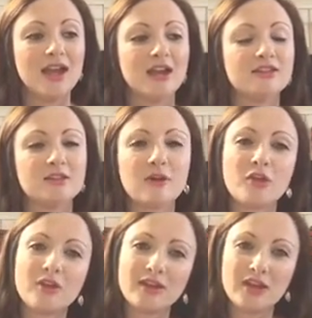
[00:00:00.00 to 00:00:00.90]
And so
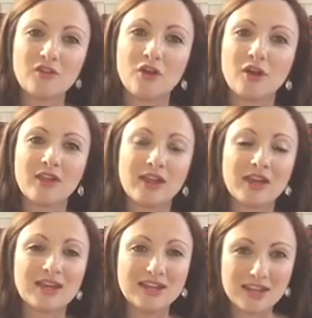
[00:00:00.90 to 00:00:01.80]
rather than give her, like,
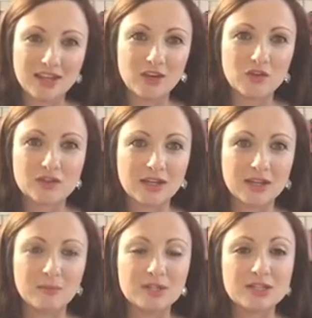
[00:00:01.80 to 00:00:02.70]
a gift, like
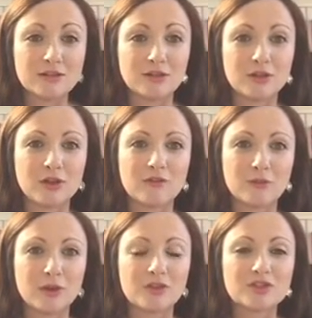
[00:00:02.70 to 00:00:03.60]
a material thing for
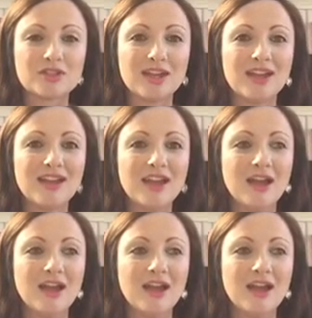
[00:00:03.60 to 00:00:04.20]
Mother's Day,